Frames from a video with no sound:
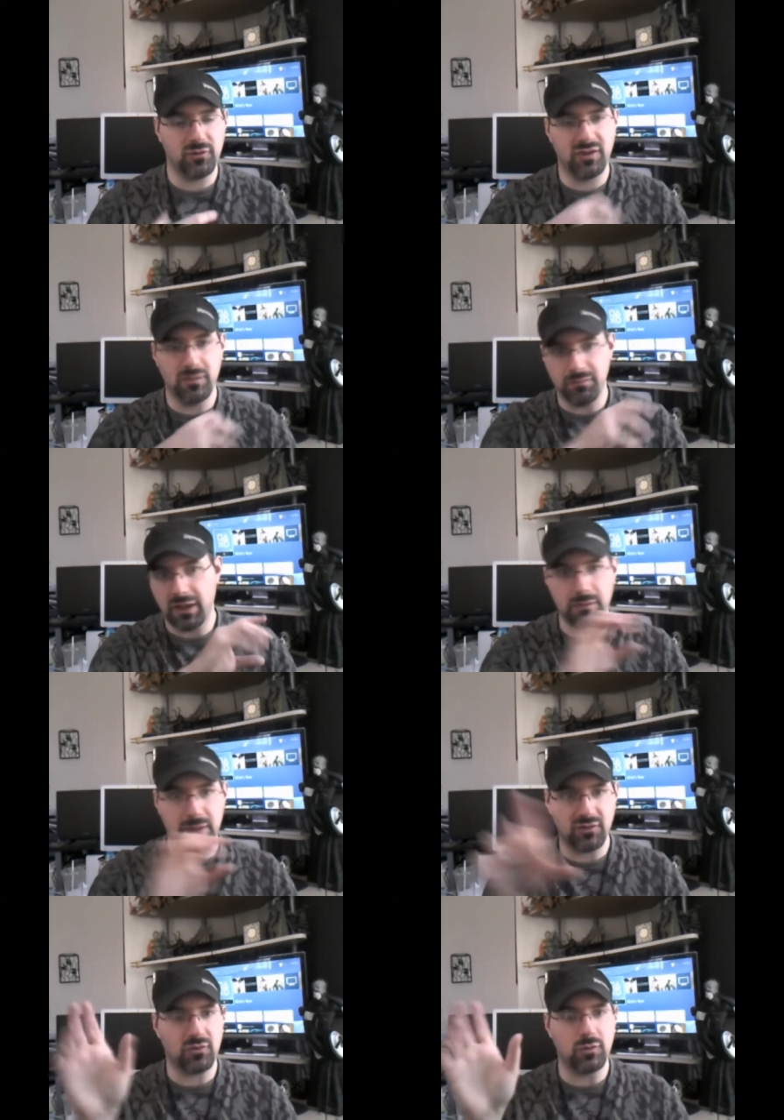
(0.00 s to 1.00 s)
You'll see
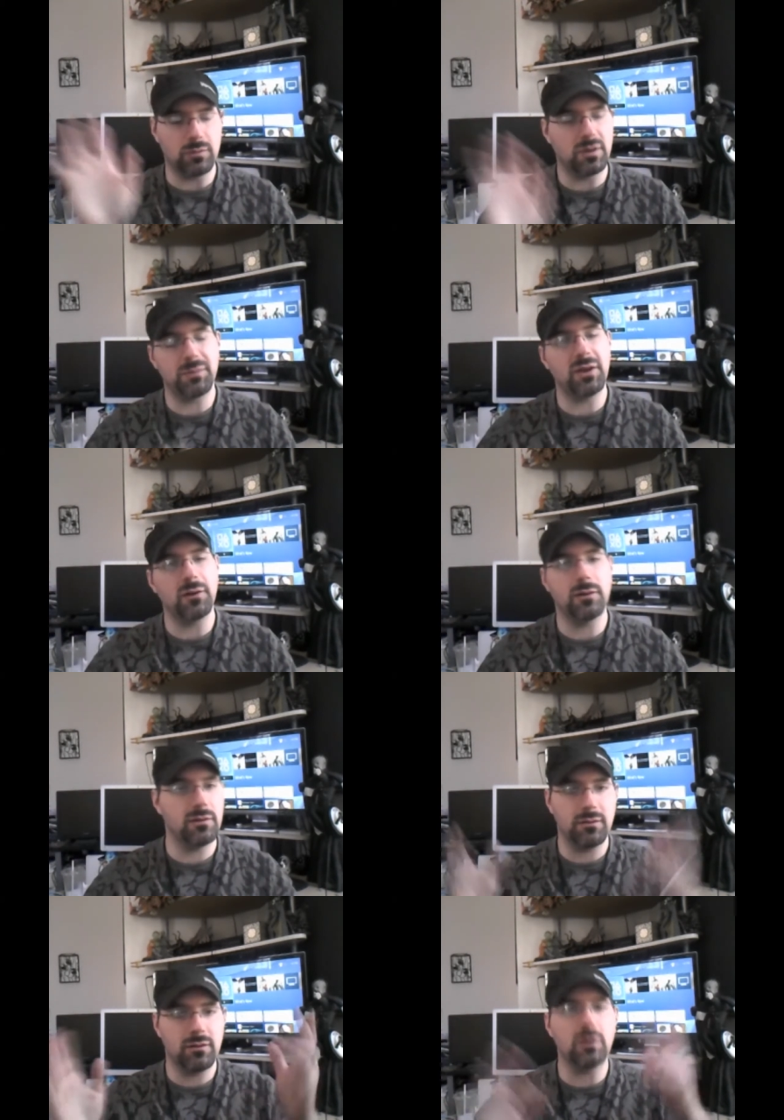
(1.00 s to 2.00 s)
Elemental Storm up there,
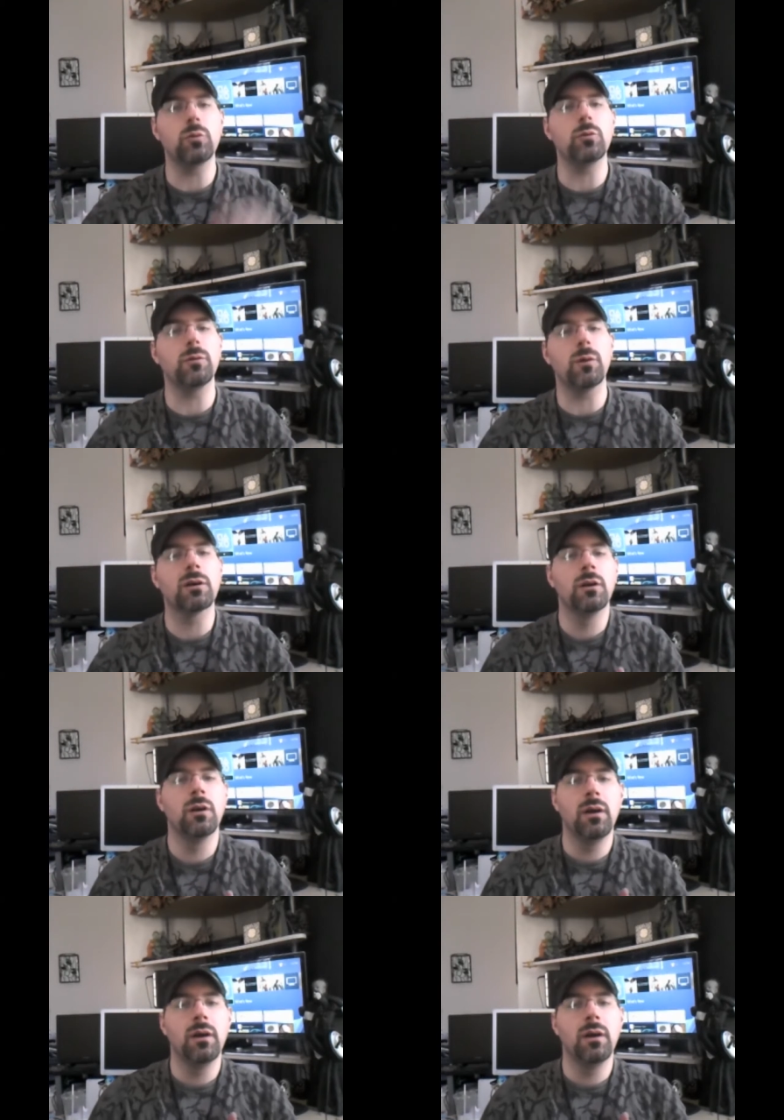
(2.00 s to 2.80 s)
and you, you know who you are.